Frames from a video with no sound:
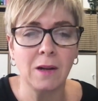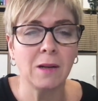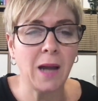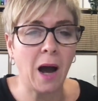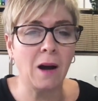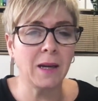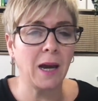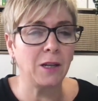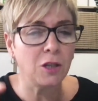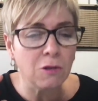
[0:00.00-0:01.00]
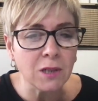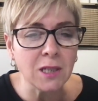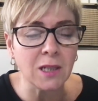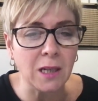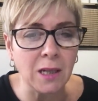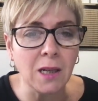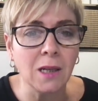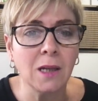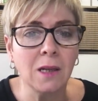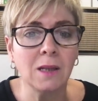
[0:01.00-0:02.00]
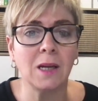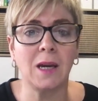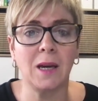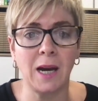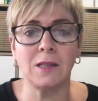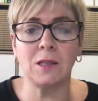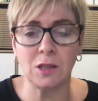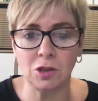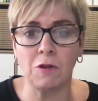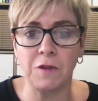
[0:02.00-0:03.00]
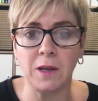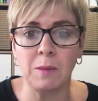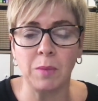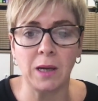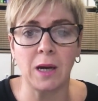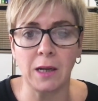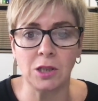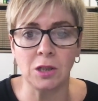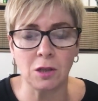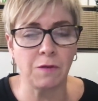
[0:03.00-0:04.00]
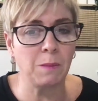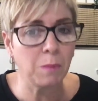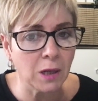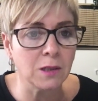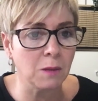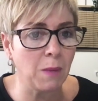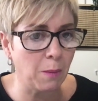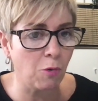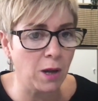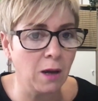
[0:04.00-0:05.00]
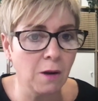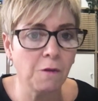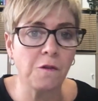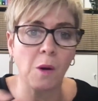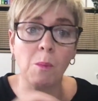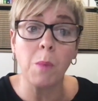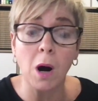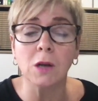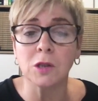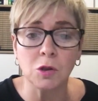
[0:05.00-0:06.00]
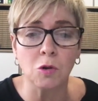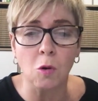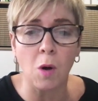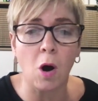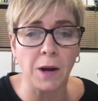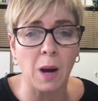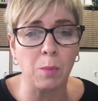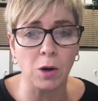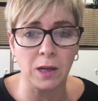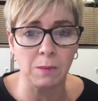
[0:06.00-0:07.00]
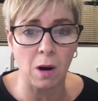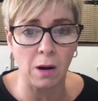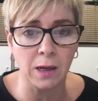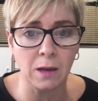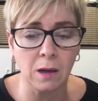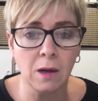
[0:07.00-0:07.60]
Now, can you see the catastrophic implications of implicit memory from past trauma on our body and mind?